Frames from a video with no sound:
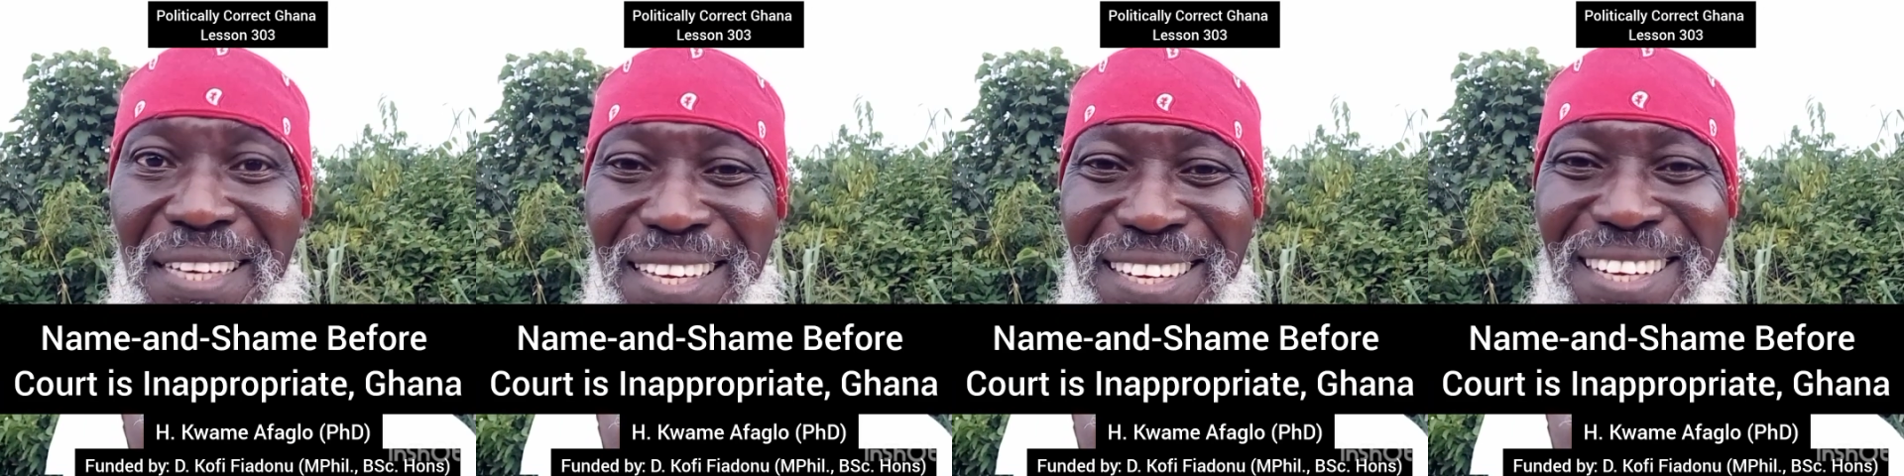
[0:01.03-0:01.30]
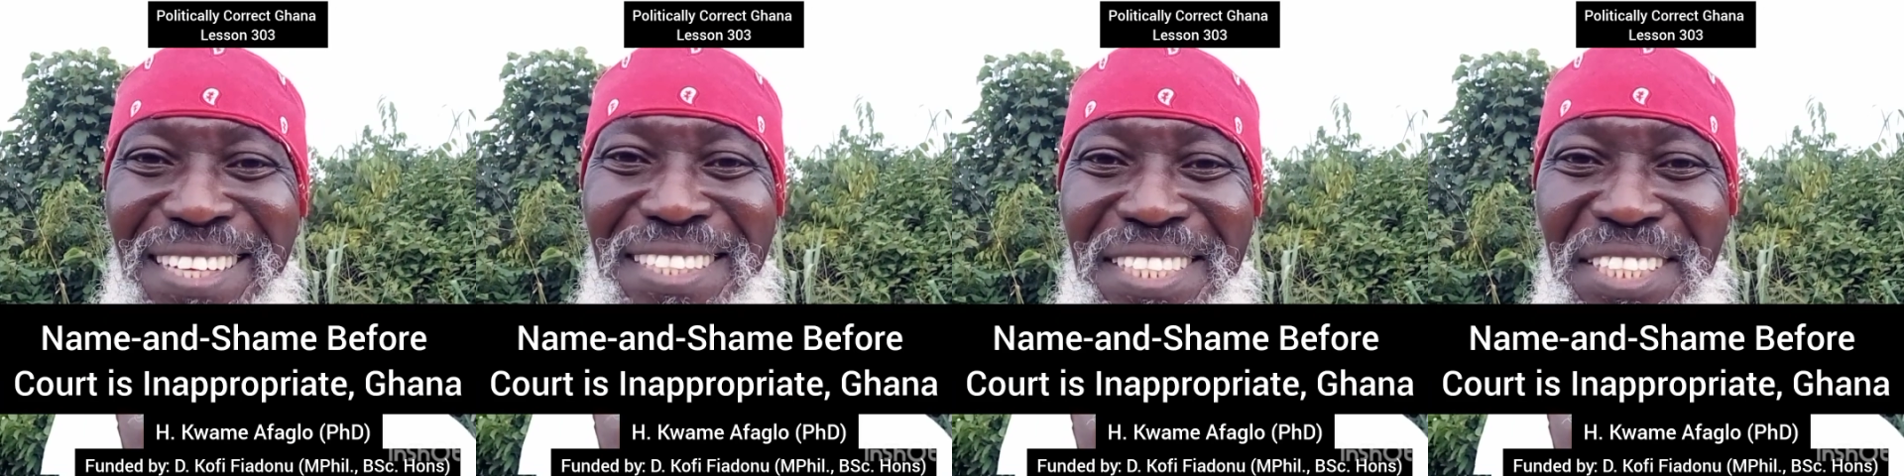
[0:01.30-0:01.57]

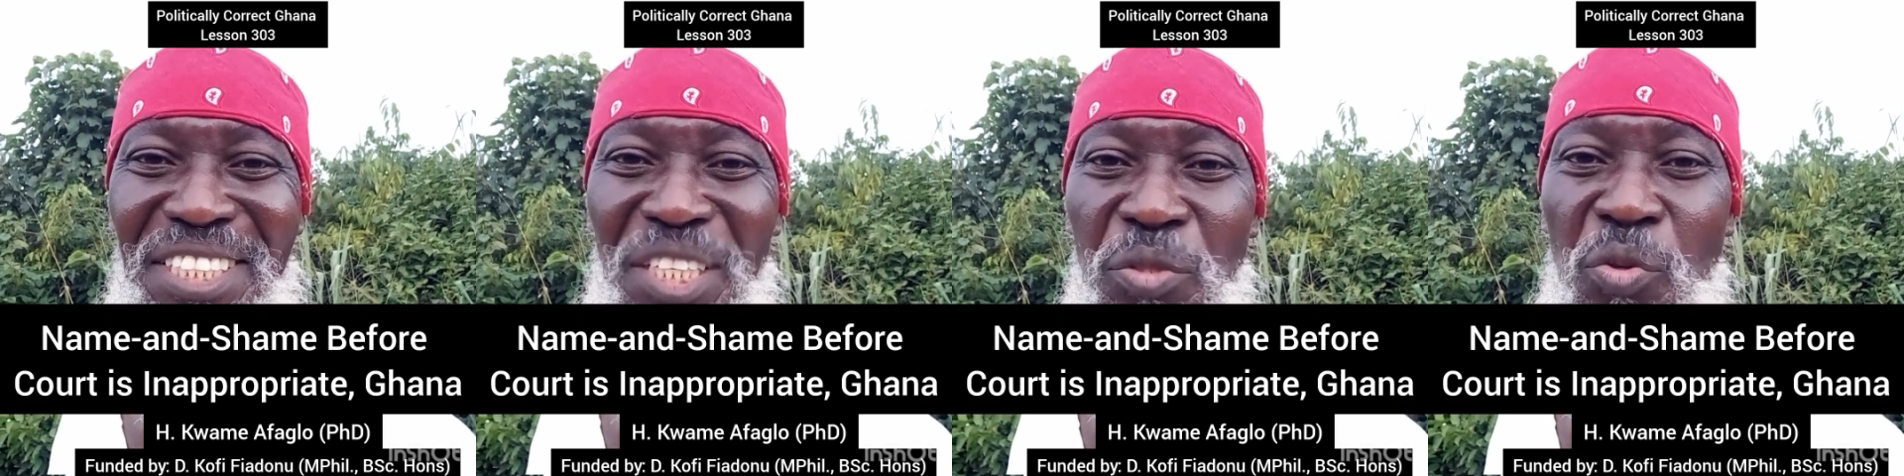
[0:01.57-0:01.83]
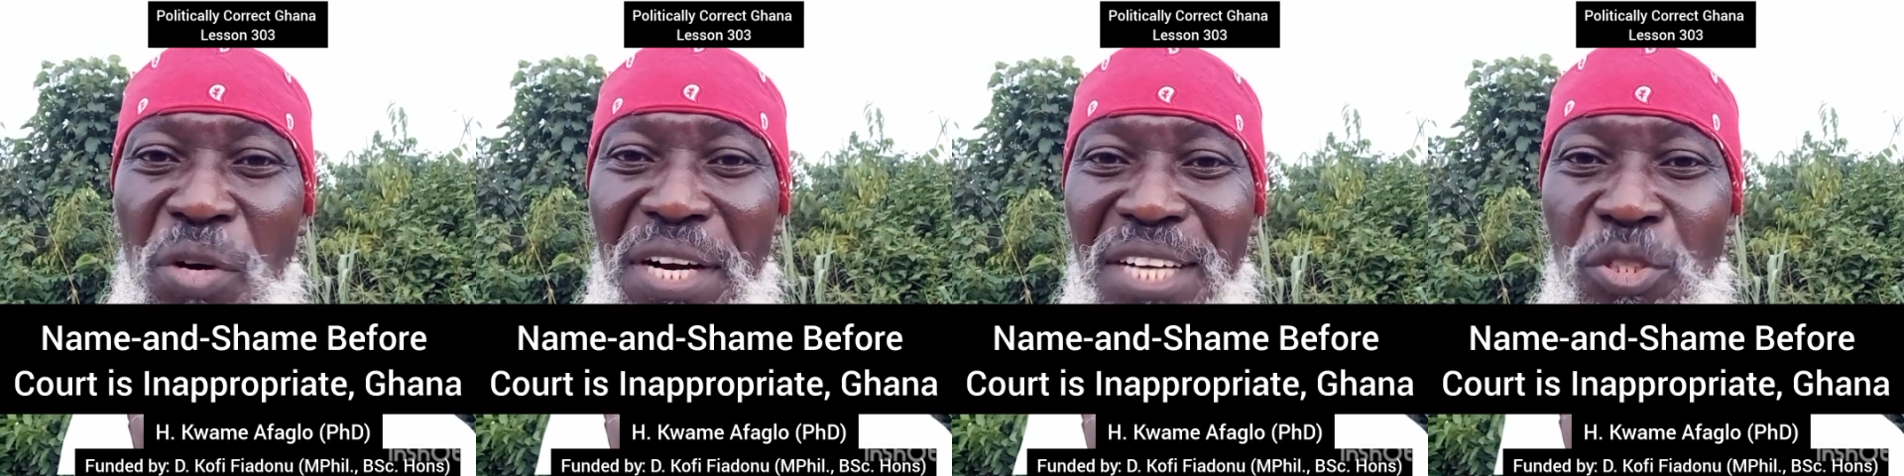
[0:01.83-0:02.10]
Ladies and
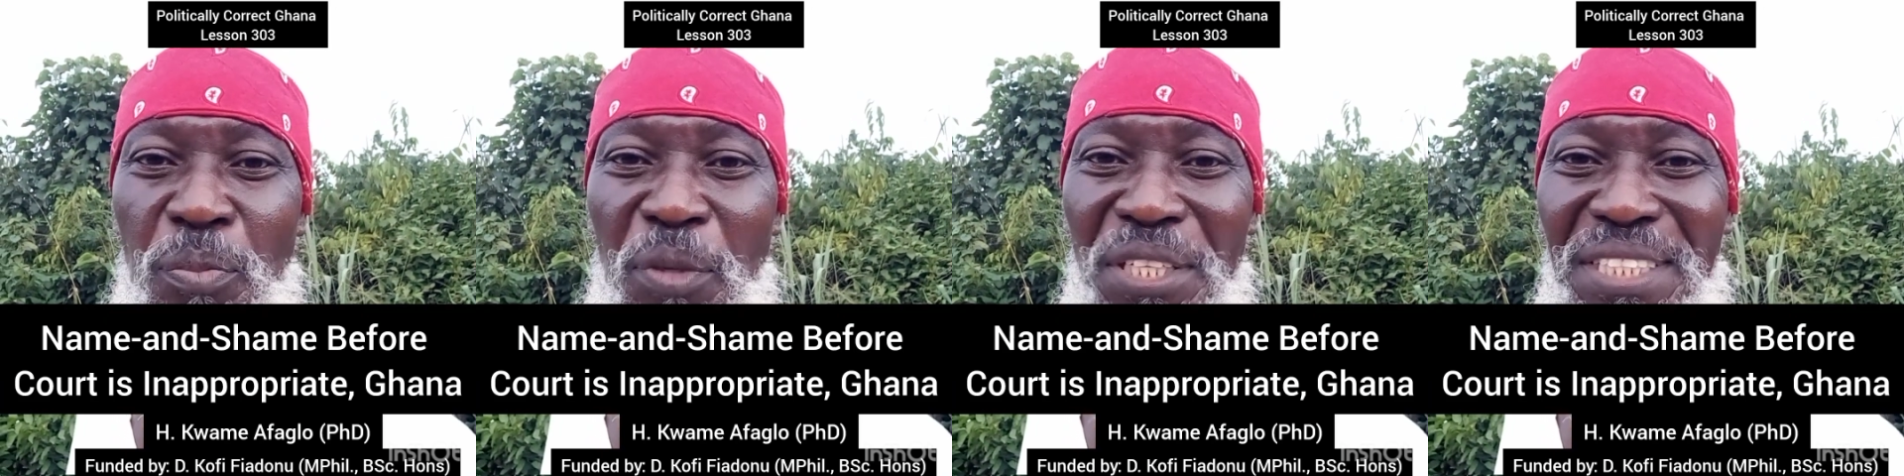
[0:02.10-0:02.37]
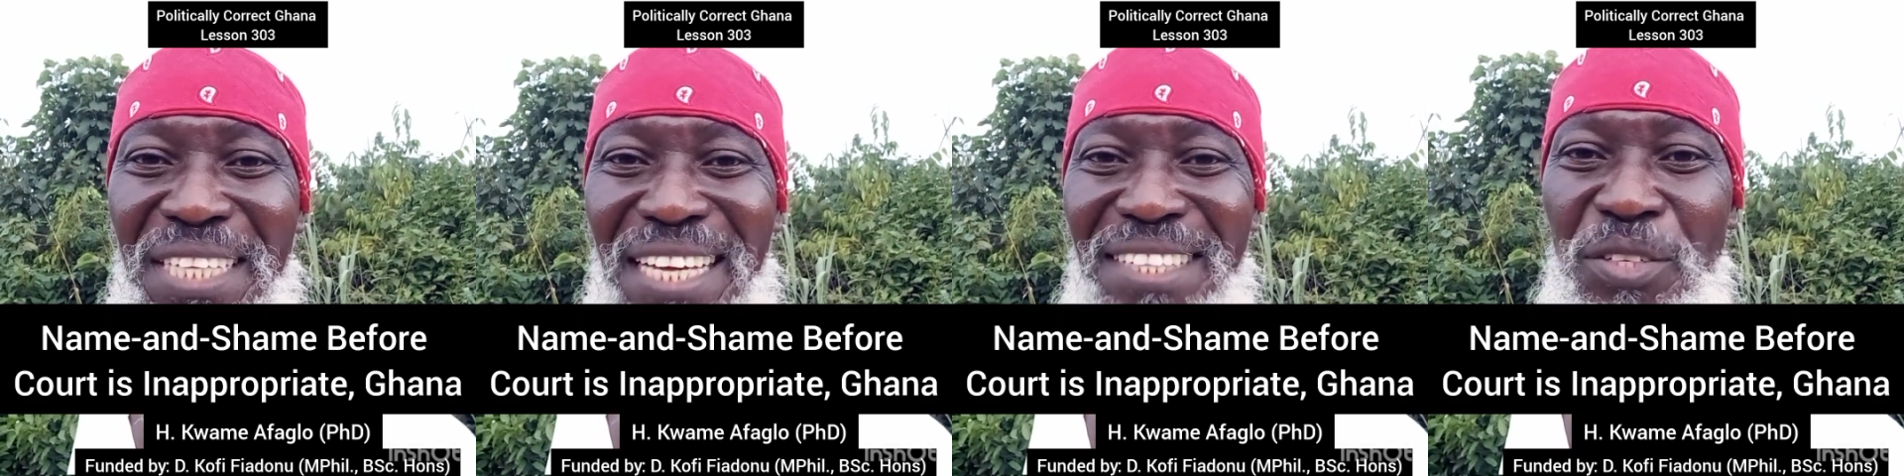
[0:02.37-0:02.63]
gentlemen, welcome to
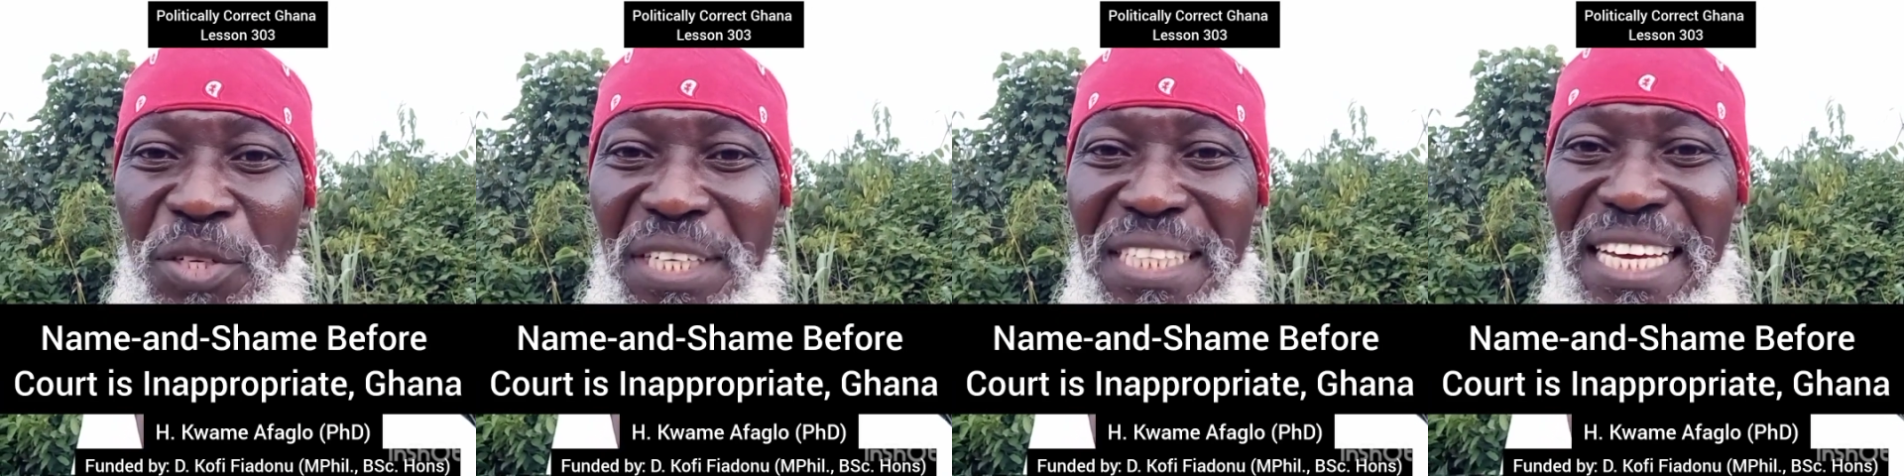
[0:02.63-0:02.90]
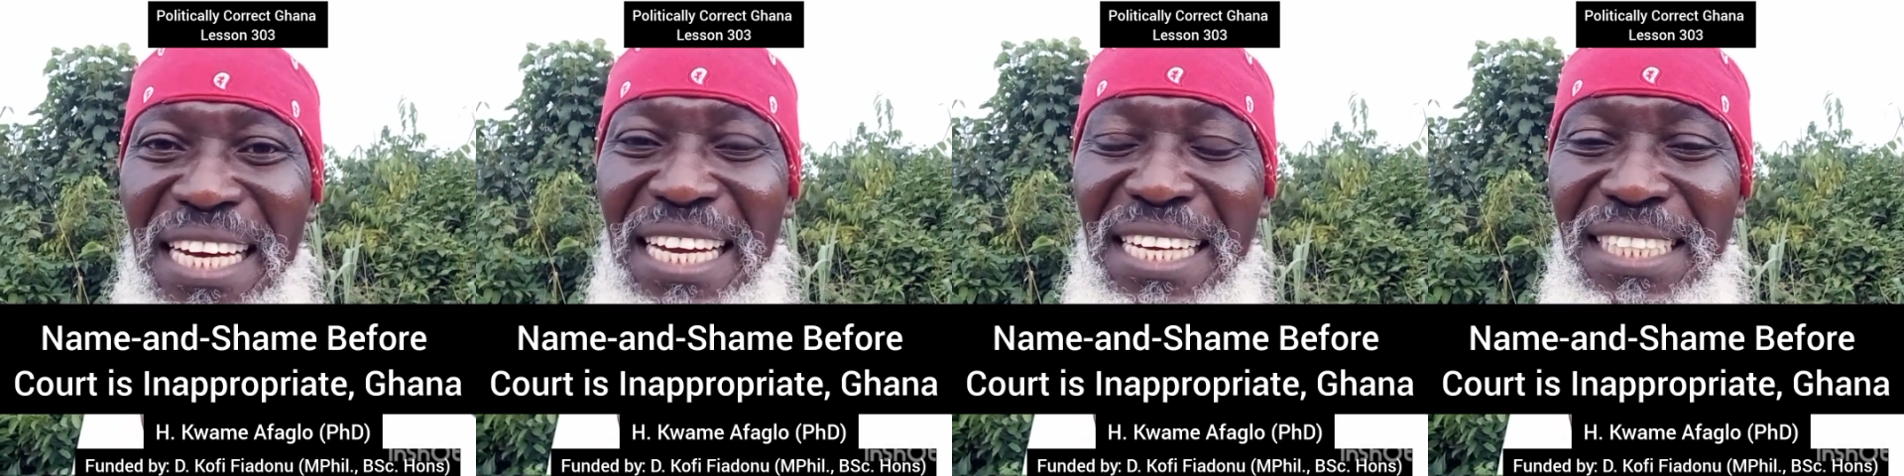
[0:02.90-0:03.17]
Politically Correct
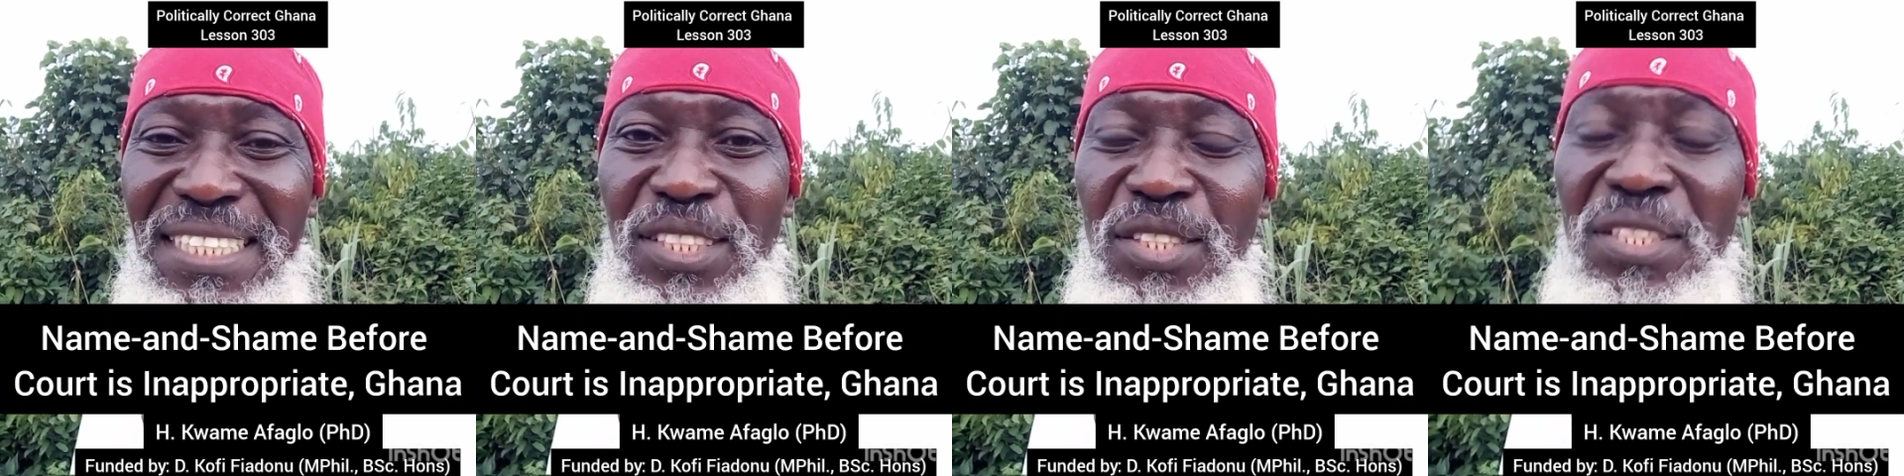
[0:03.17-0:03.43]
Ghana lesson